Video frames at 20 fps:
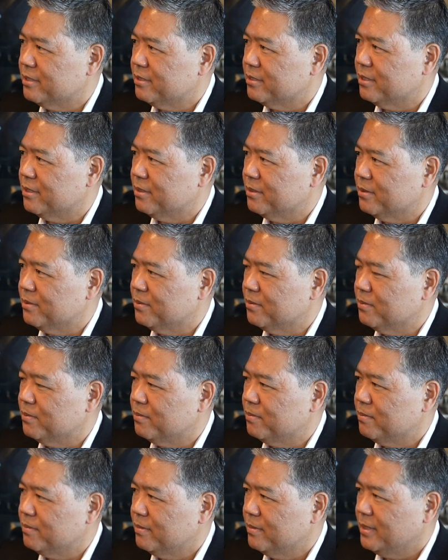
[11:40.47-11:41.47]
So,
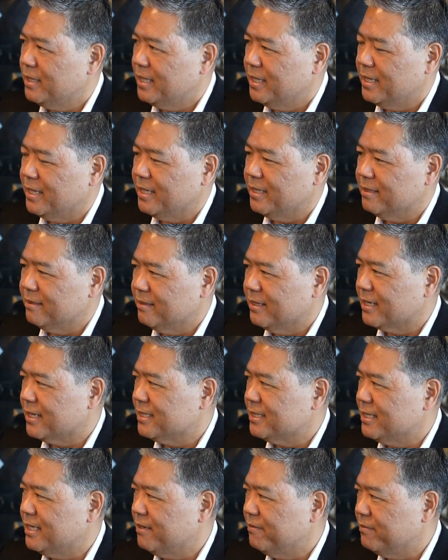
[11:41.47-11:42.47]
and like
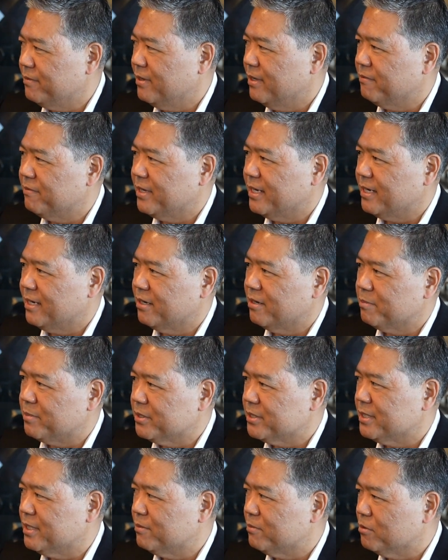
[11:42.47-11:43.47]
I said, if that
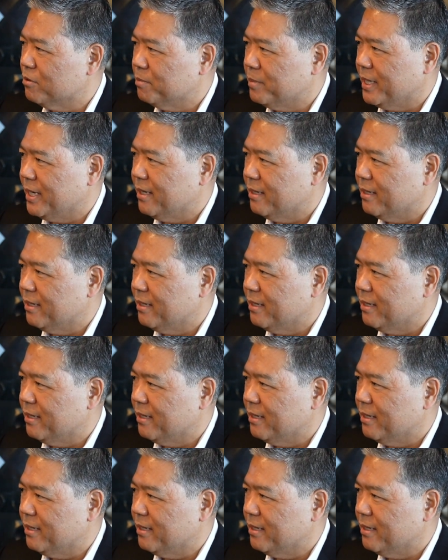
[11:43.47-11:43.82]
100% rule,